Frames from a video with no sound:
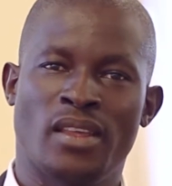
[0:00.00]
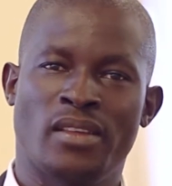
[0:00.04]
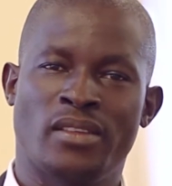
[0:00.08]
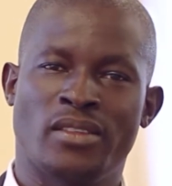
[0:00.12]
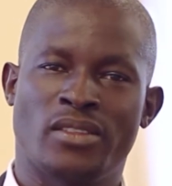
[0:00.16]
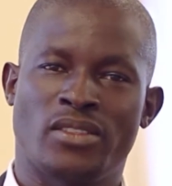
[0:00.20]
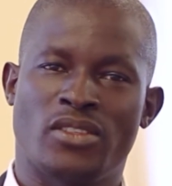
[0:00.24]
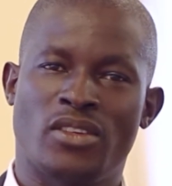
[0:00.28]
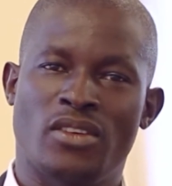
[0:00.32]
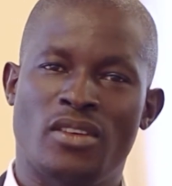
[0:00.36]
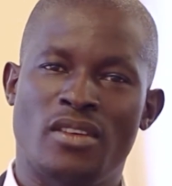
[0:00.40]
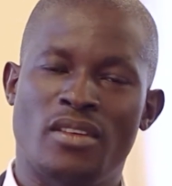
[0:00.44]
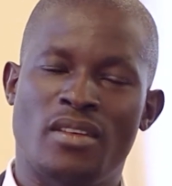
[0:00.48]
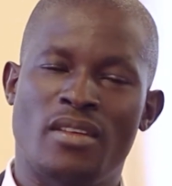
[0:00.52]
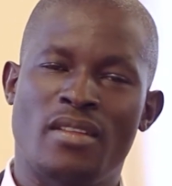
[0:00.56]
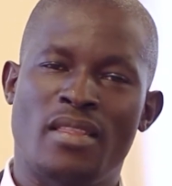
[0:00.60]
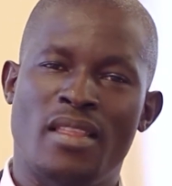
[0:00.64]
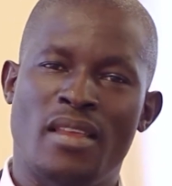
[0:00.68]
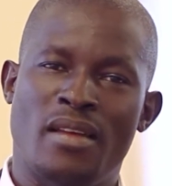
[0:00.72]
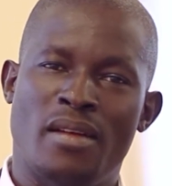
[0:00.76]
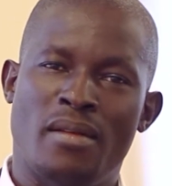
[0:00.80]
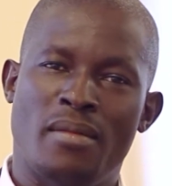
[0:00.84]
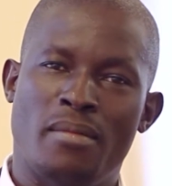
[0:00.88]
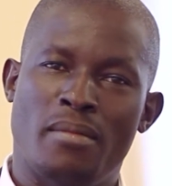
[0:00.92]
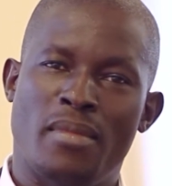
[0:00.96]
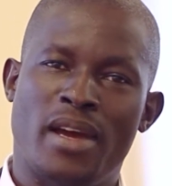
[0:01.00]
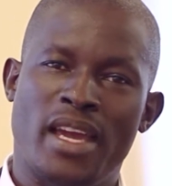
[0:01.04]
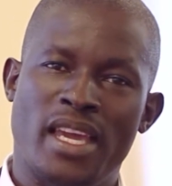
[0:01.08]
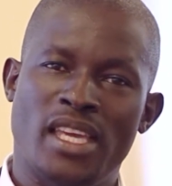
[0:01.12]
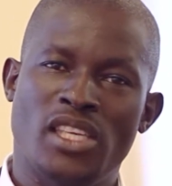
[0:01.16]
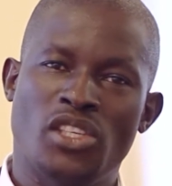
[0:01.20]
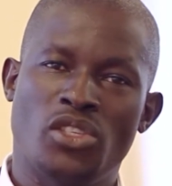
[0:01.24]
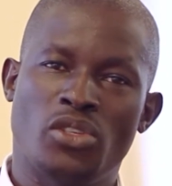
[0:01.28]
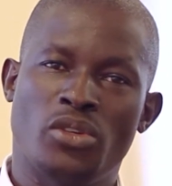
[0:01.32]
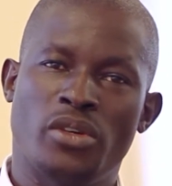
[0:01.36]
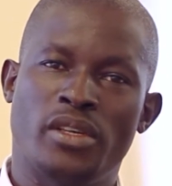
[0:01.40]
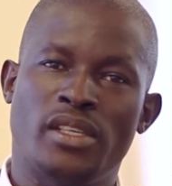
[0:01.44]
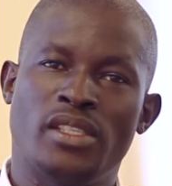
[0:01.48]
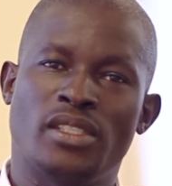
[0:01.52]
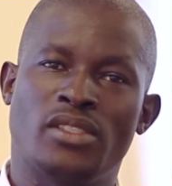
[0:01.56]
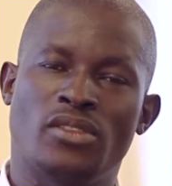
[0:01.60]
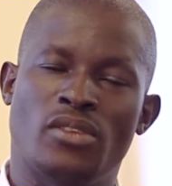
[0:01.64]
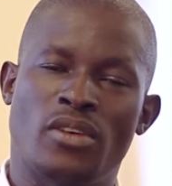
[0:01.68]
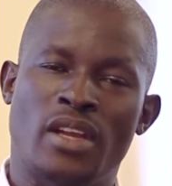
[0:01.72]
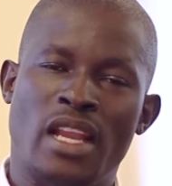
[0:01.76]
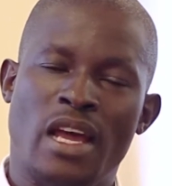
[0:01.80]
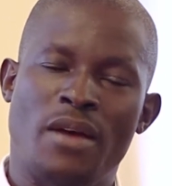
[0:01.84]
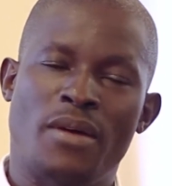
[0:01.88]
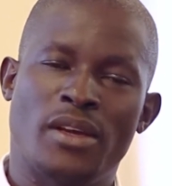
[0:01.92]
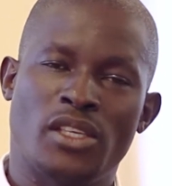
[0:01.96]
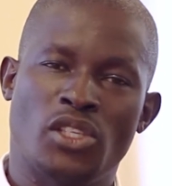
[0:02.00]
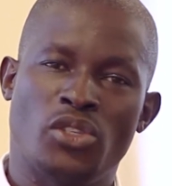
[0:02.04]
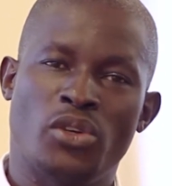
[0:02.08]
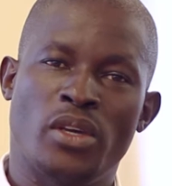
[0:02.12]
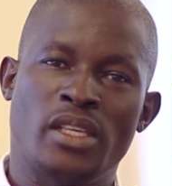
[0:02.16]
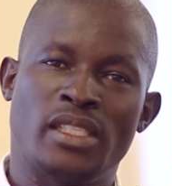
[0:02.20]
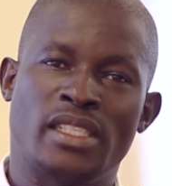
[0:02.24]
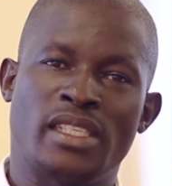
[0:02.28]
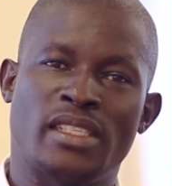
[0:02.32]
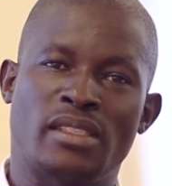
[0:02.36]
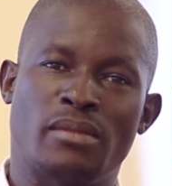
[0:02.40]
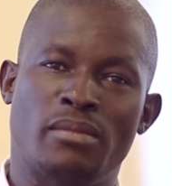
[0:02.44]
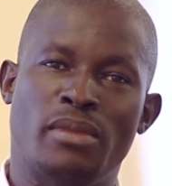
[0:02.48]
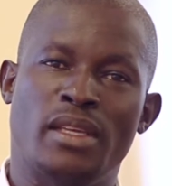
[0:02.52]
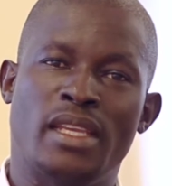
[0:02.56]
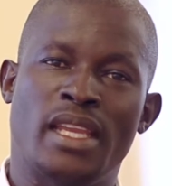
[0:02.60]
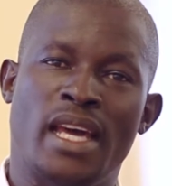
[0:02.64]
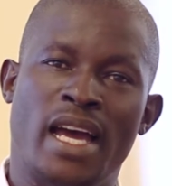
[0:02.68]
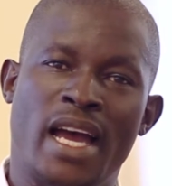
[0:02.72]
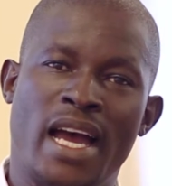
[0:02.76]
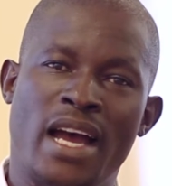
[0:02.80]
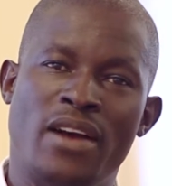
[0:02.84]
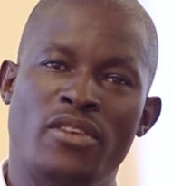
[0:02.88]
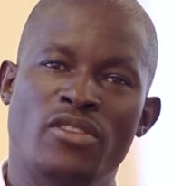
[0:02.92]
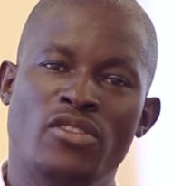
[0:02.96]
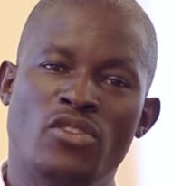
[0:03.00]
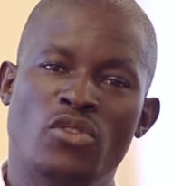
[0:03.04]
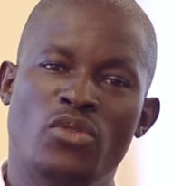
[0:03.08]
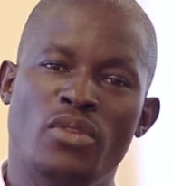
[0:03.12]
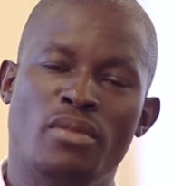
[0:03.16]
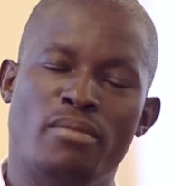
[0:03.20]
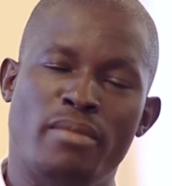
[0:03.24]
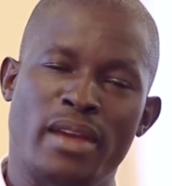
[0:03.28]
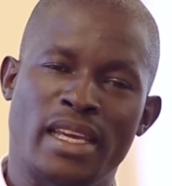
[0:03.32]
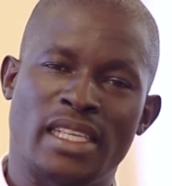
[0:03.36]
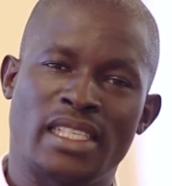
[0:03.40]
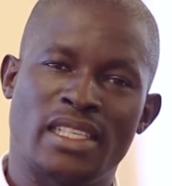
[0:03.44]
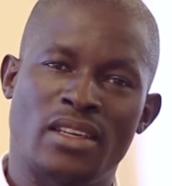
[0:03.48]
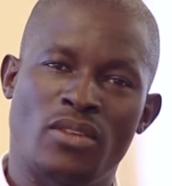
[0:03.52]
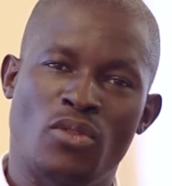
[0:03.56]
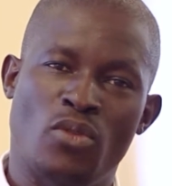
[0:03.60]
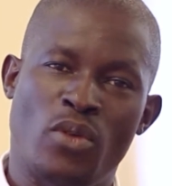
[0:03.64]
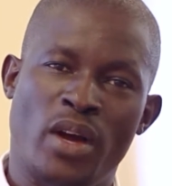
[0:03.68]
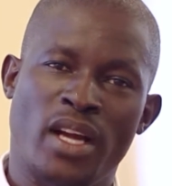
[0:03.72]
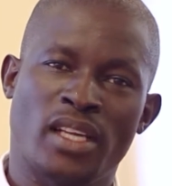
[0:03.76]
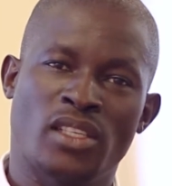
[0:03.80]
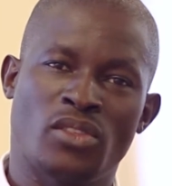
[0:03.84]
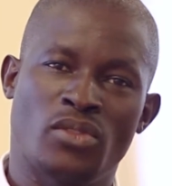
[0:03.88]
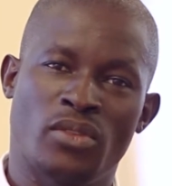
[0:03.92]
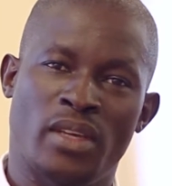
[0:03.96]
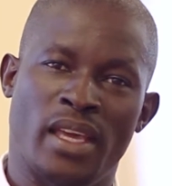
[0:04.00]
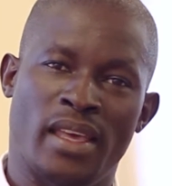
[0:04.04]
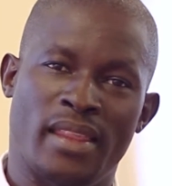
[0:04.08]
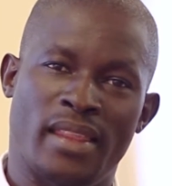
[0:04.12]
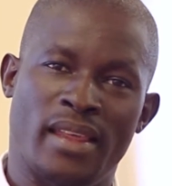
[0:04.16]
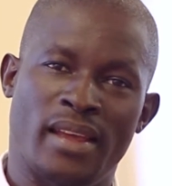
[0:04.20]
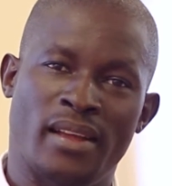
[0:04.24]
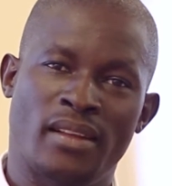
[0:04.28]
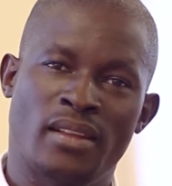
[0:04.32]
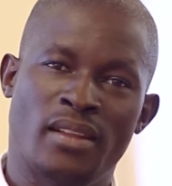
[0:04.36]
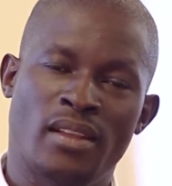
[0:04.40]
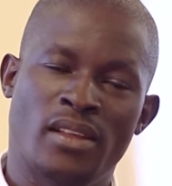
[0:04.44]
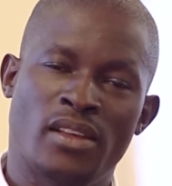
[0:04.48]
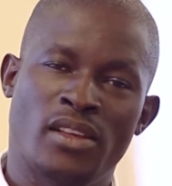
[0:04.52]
So my choice, or our choice, has been, how do we better work together